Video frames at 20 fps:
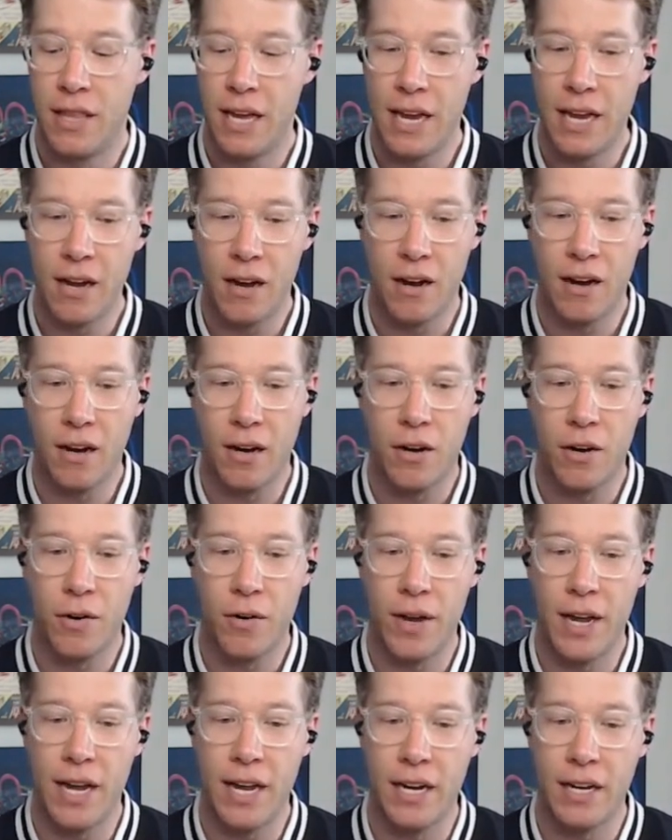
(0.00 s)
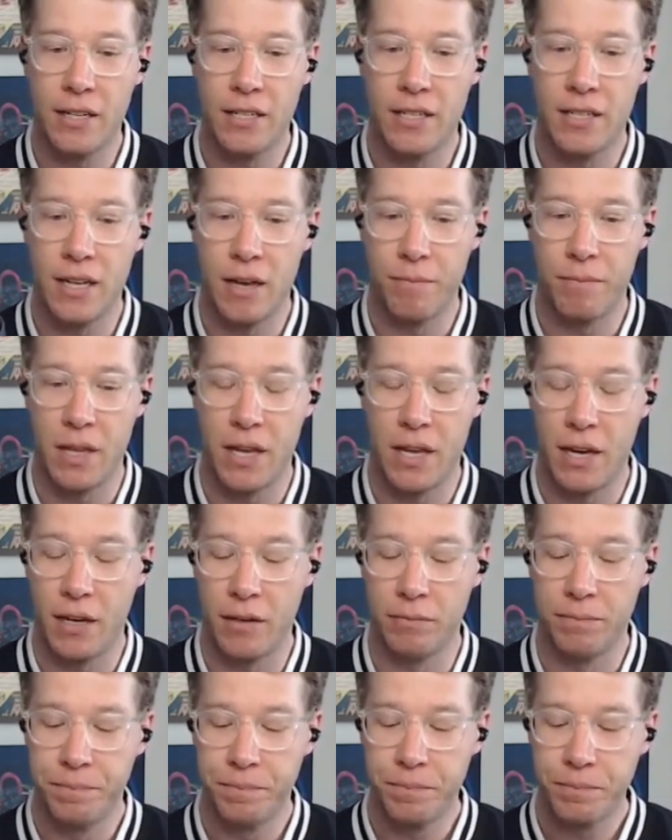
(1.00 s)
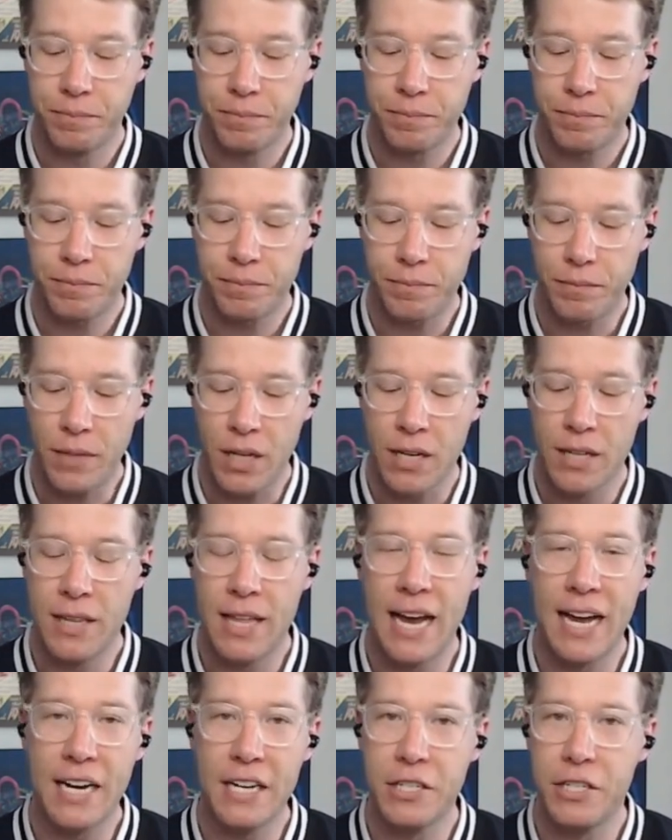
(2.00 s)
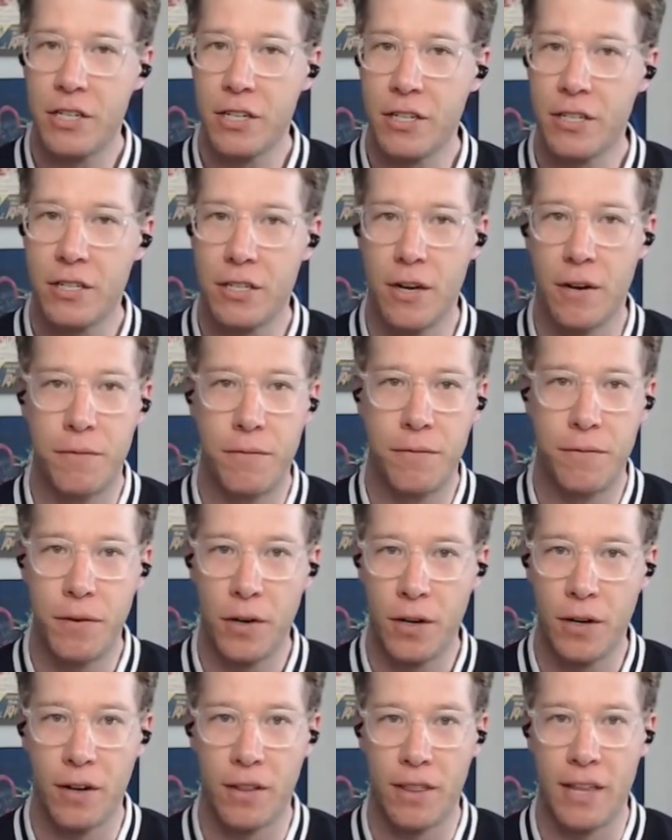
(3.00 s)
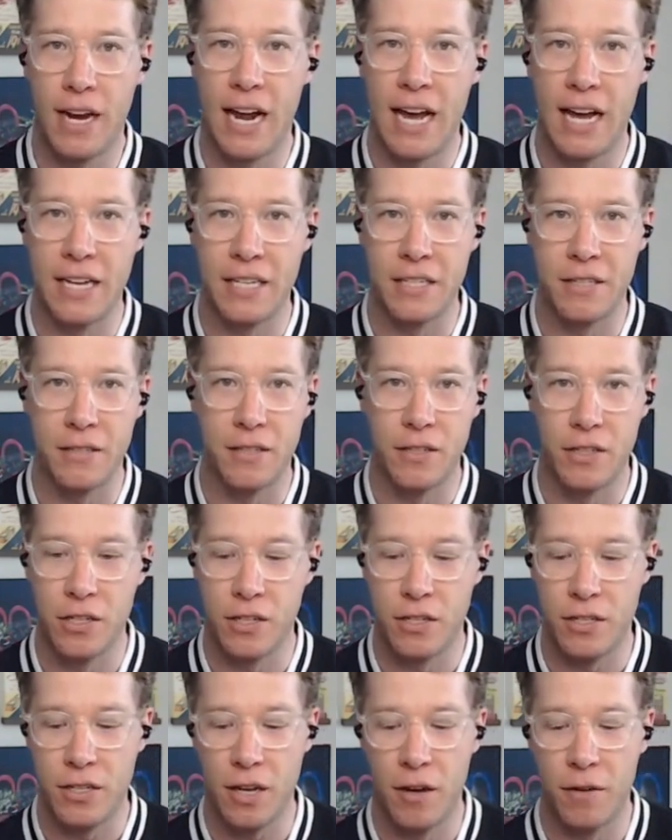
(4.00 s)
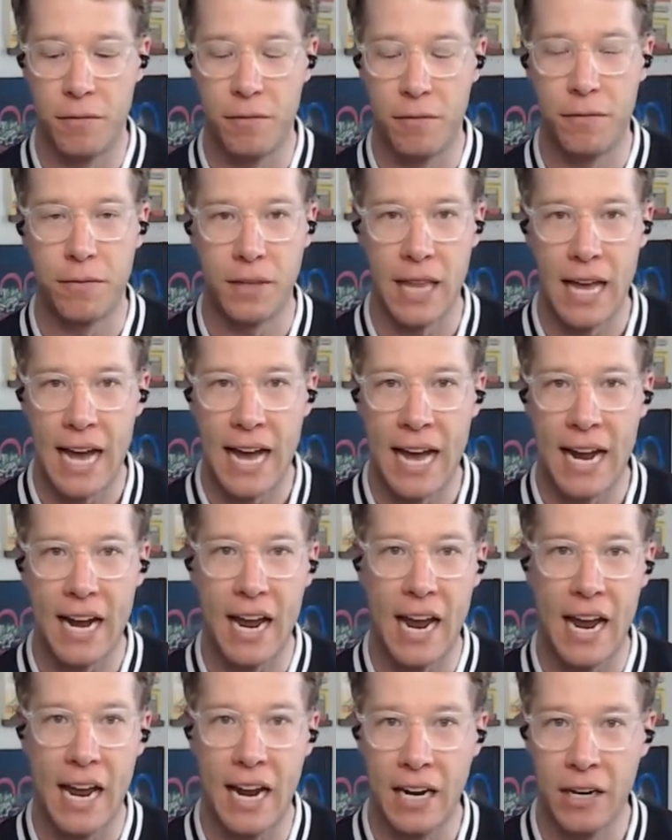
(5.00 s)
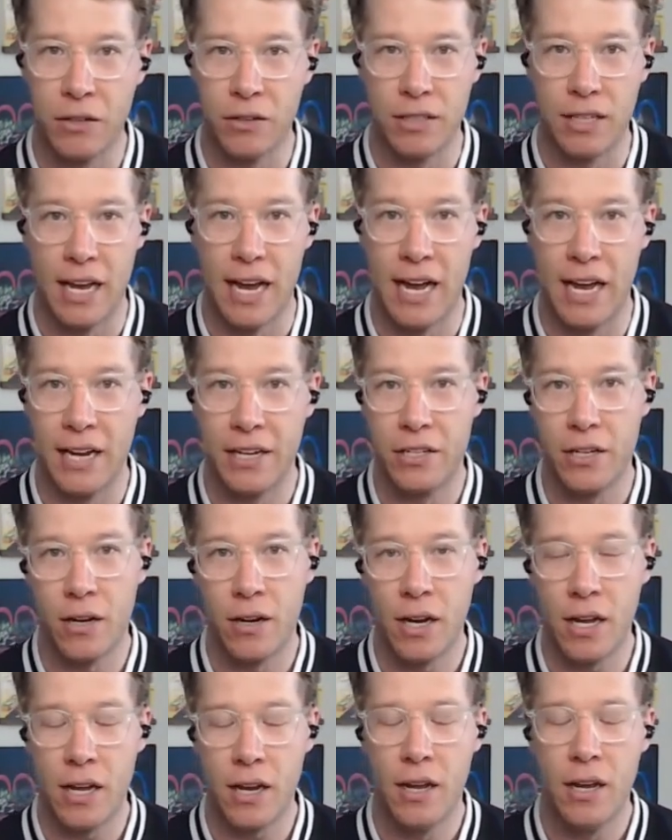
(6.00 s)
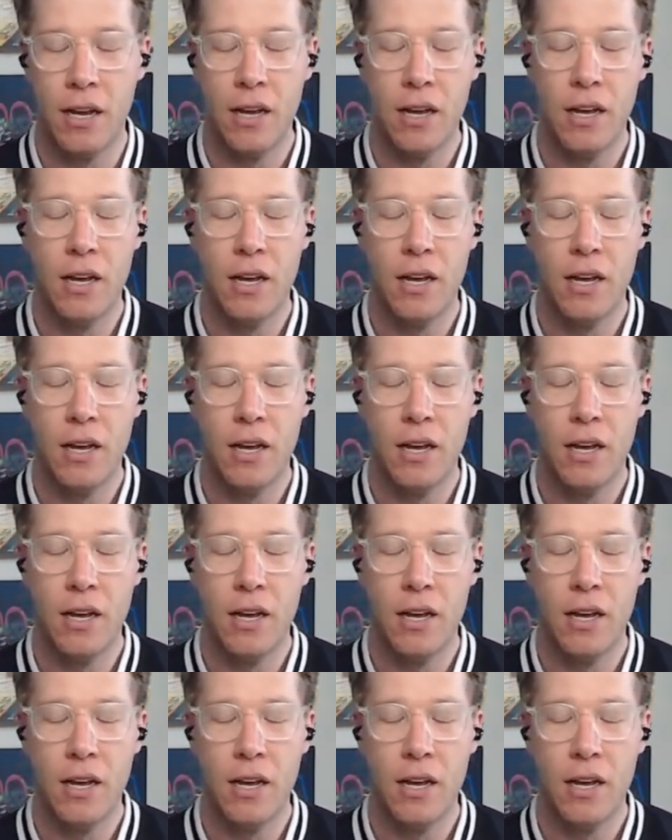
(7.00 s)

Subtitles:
they are creating something that is just a footer that has just a flat angled edge on it.